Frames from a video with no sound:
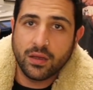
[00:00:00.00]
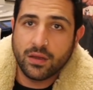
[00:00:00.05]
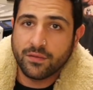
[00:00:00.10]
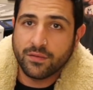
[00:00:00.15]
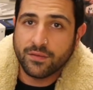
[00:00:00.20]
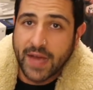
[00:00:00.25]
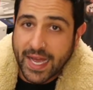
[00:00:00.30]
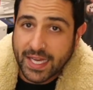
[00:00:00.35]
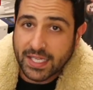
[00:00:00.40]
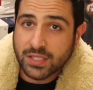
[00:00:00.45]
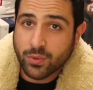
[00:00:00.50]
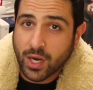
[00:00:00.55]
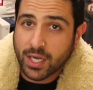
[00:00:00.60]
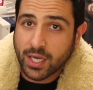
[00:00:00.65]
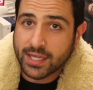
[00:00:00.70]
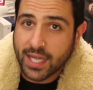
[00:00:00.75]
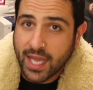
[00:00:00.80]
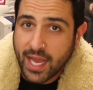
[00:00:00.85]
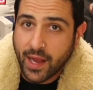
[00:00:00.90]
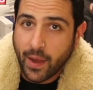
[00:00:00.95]
Facts
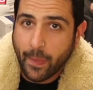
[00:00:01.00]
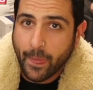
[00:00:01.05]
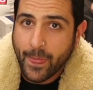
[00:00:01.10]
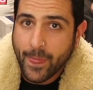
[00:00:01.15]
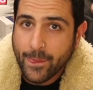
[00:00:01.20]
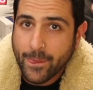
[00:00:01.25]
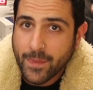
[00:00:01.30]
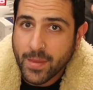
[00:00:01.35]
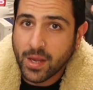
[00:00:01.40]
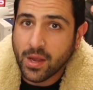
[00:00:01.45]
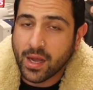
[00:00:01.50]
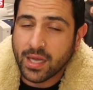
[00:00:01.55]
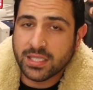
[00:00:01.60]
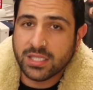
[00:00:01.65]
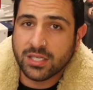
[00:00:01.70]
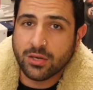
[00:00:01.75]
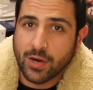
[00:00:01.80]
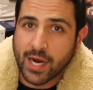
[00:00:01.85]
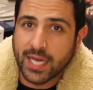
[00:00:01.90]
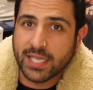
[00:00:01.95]
right there. The
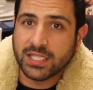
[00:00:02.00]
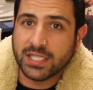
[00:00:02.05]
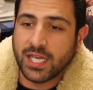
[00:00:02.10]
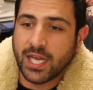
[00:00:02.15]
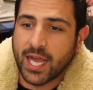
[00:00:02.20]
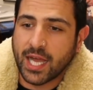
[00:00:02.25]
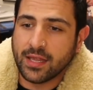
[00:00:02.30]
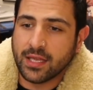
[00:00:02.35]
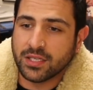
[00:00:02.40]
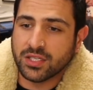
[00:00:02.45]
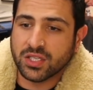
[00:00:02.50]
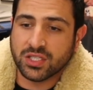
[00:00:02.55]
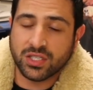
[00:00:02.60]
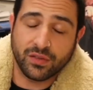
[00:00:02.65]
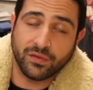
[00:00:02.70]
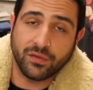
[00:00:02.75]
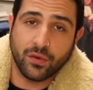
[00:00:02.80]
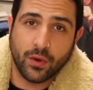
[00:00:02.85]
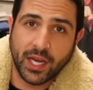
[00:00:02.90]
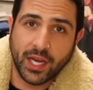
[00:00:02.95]
guy's crazy and they're just
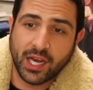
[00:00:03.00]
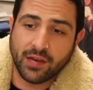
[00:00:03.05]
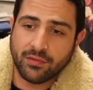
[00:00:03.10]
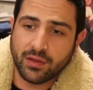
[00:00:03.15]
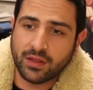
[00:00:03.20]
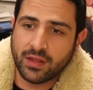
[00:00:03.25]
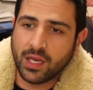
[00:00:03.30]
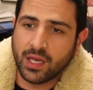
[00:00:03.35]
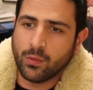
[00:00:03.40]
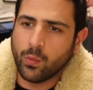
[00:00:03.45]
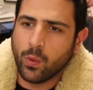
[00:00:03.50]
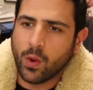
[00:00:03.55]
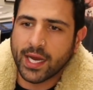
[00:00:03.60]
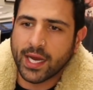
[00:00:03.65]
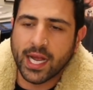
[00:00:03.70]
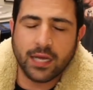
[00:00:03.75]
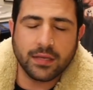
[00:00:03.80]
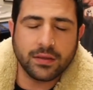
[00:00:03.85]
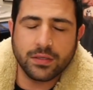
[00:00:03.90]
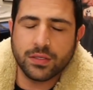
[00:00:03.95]
avoiding everything. Why
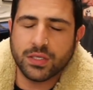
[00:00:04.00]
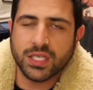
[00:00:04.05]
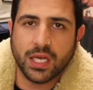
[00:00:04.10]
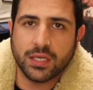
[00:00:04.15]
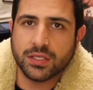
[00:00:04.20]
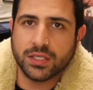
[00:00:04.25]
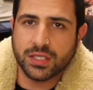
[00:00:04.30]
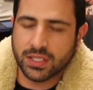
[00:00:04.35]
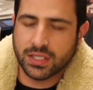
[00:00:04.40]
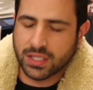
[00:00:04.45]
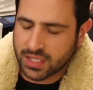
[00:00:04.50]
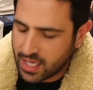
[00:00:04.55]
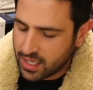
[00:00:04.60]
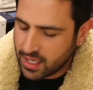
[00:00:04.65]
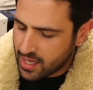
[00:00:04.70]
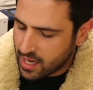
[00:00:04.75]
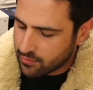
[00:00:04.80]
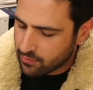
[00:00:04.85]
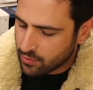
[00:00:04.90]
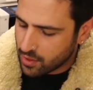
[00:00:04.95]
can't the judge just see
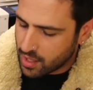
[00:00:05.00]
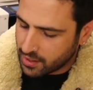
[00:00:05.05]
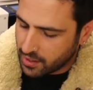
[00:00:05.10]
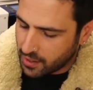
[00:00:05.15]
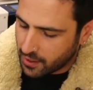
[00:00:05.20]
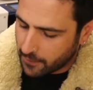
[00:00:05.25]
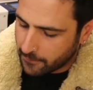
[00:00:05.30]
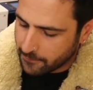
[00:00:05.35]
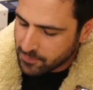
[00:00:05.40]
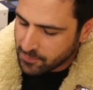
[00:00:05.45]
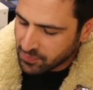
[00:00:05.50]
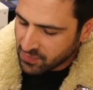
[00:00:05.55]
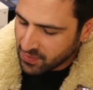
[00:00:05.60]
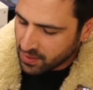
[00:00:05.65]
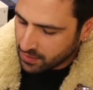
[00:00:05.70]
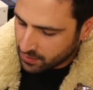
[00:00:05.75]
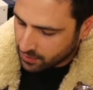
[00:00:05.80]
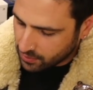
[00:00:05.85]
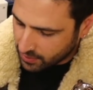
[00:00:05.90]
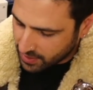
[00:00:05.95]
that right now?
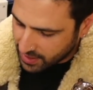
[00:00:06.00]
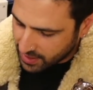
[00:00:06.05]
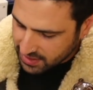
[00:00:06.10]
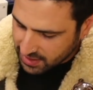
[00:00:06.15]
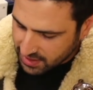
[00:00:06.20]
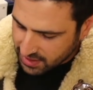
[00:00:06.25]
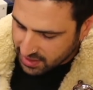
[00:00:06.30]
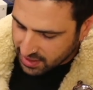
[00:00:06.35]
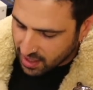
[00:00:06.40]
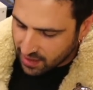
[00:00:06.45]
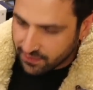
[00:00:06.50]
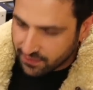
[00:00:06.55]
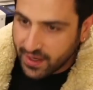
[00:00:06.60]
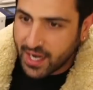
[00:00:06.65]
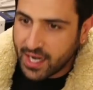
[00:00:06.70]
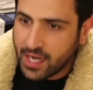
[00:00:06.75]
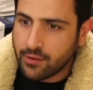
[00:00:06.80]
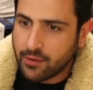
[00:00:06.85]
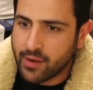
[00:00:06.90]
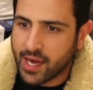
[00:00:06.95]
Crazy stuff.
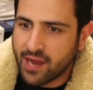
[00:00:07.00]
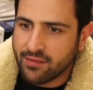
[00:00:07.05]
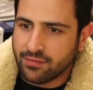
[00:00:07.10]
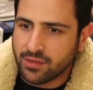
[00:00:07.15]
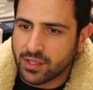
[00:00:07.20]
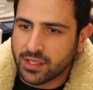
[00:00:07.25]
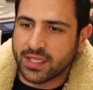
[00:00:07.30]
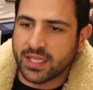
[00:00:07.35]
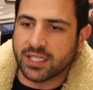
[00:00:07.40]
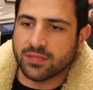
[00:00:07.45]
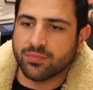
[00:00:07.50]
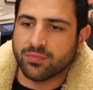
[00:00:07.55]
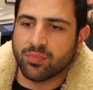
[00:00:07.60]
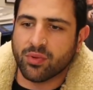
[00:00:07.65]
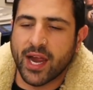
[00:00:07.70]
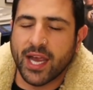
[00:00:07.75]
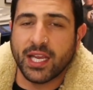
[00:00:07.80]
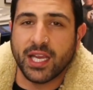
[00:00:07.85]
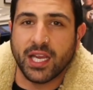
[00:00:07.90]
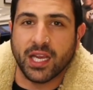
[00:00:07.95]
Anyway, have a look at this.
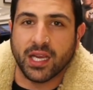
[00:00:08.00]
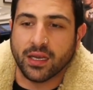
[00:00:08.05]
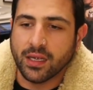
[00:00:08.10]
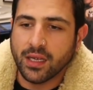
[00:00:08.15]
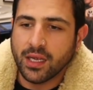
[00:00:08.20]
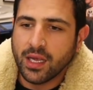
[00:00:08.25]
Breaking.